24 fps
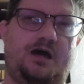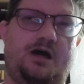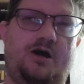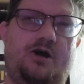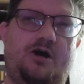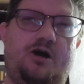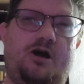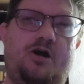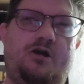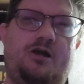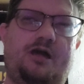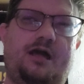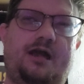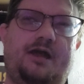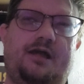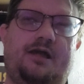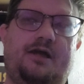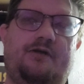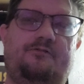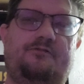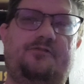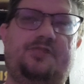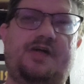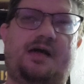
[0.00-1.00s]
I'll, I'll kind of
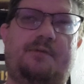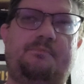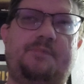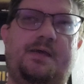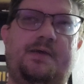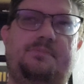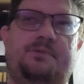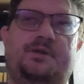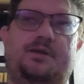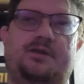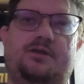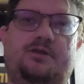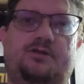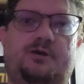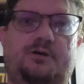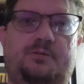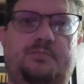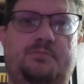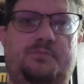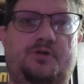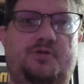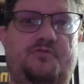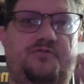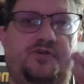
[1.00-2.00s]
cover that maybe in
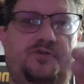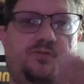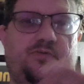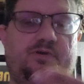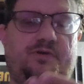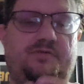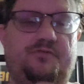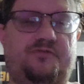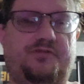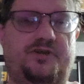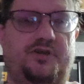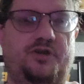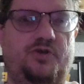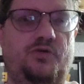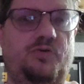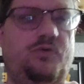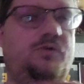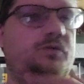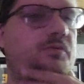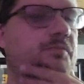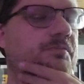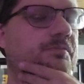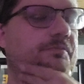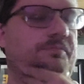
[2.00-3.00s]
a movie
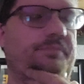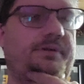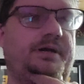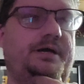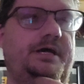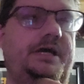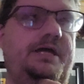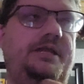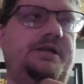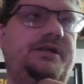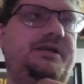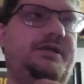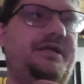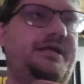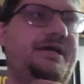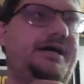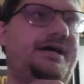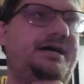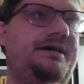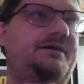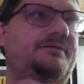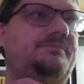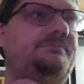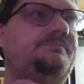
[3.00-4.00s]
review, but
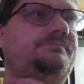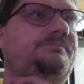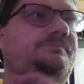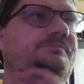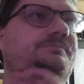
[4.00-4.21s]
yeah.